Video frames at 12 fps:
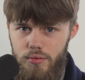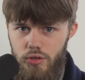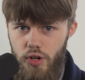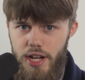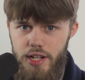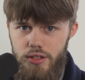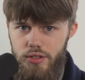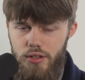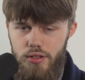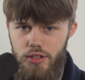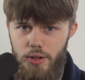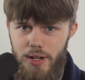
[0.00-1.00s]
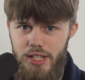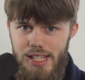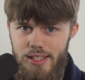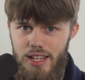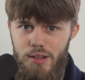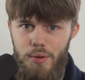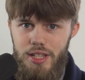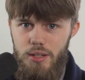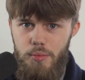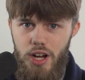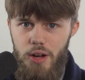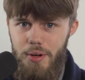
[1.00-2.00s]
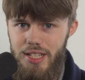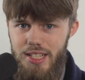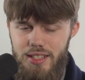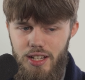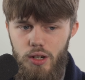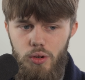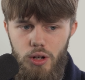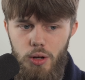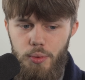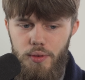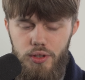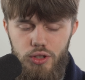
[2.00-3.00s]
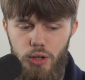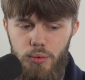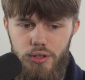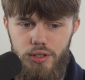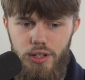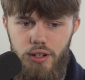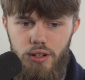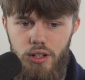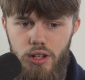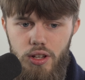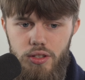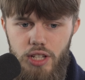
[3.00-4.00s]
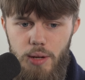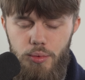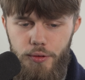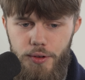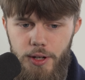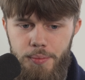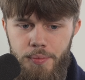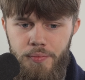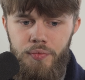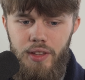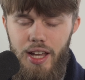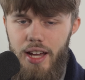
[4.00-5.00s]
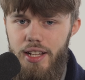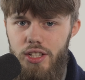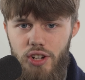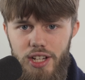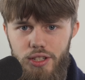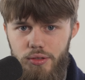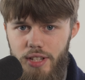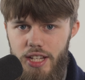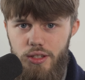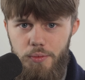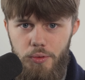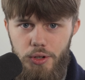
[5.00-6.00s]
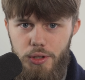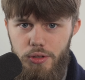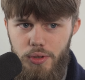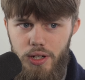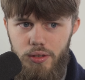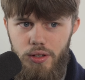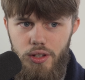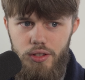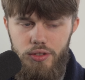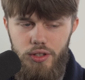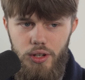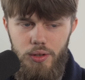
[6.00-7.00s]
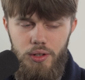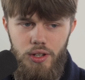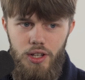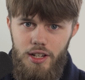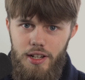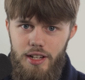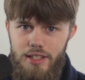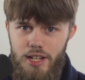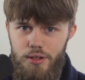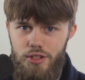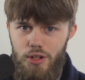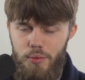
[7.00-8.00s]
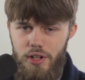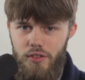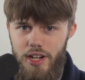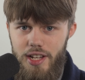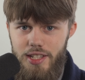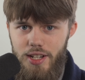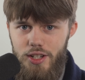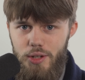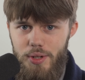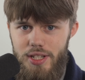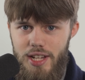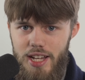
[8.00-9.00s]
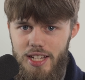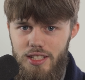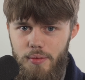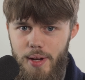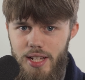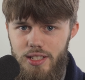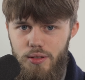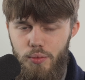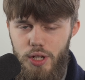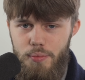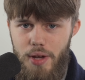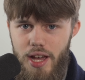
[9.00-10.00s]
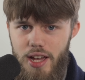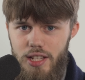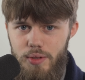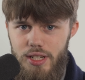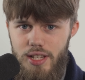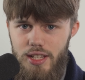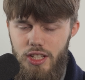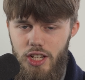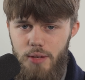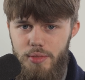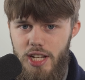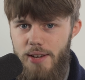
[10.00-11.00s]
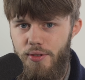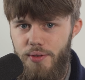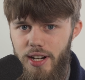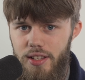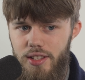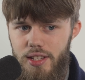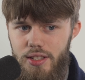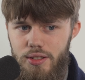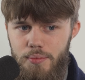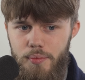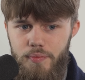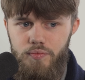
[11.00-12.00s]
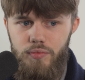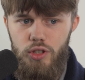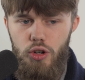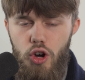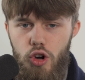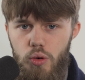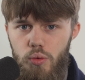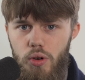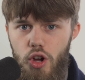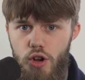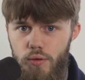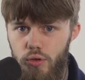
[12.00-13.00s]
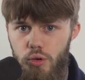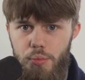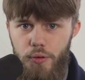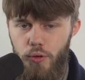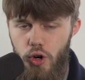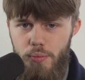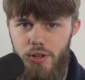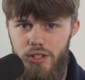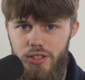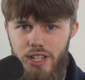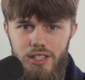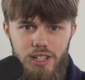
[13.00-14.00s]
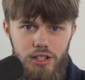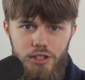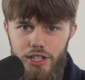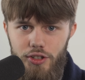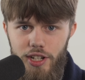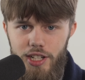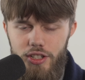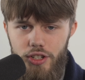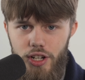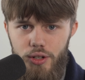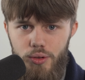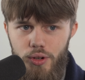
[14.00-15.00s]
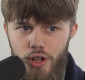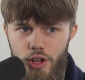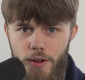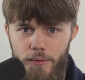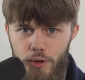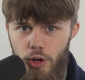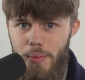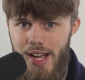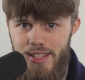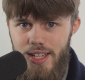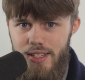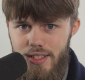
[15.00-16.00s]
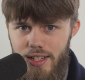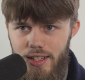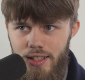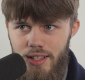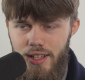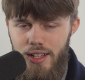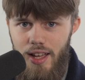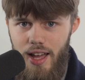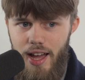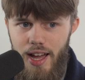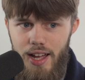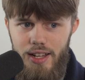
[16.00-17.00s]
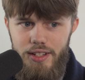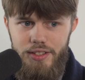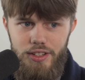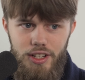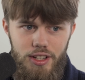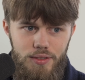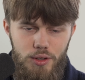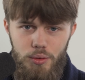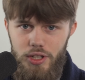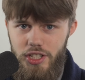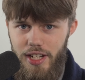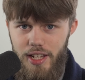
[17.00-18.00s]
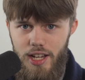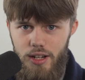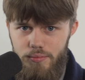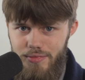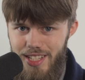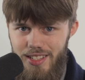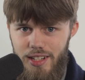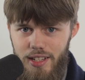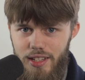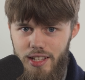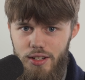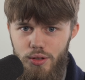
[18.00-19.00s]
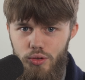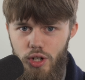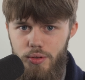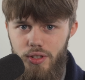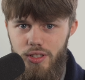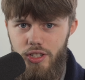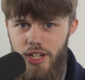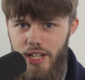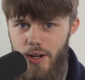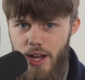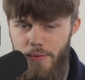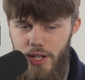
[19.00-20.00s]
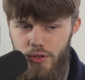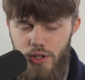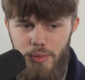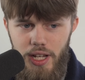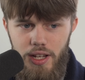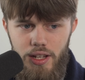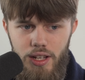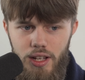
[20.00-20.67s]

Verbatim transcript: trades. So you actually say when to buy, when to sell with a stop loss and take profit and it tracks your data for you as well. So it tells you your win rate, it tells you which days are the best, which pairs, which setups, and everything like this. Your whole overall performance. It's literally a trading journal for your back testing. And you know, if you want to check it out, there's a link in the description to check out FX Replay.